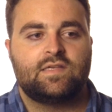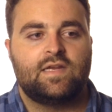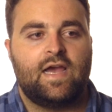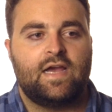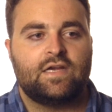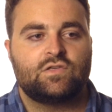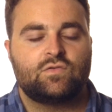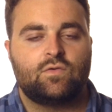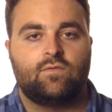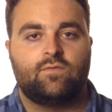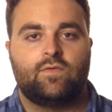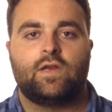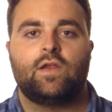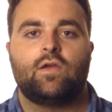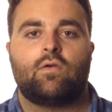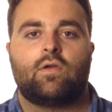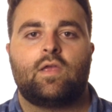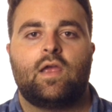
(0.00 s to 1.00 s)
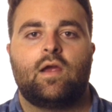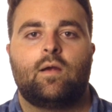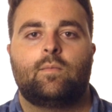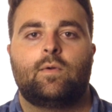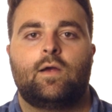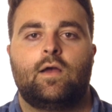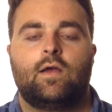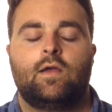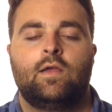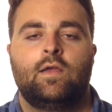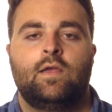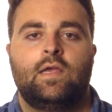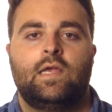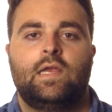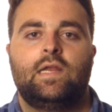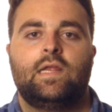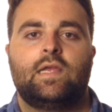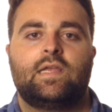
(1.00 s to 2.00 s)
an actual video camera,
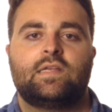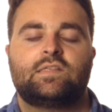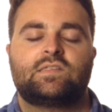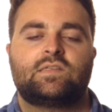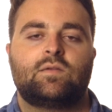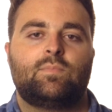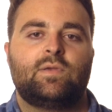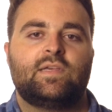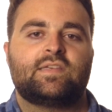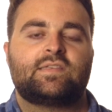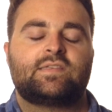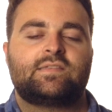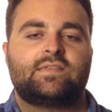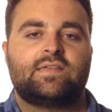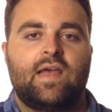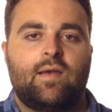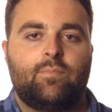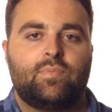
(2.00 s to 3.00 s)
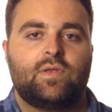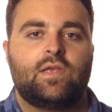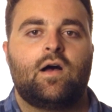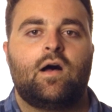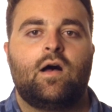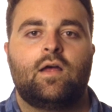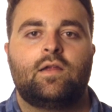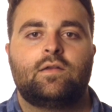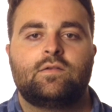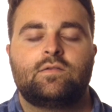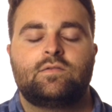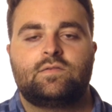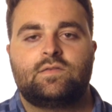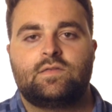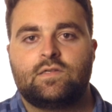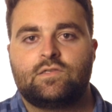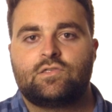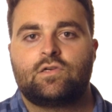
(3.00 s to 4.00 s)
and it gets to be a step beyond
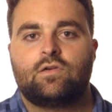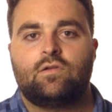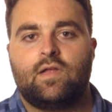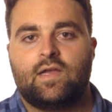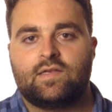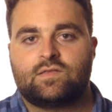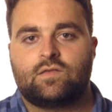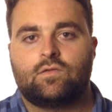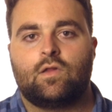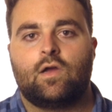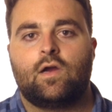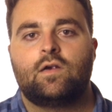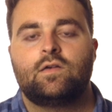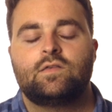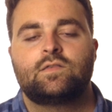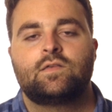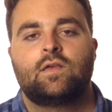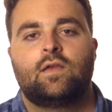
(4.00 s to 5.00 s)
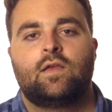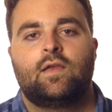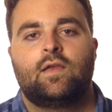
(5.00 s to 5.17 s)
digital SLRs.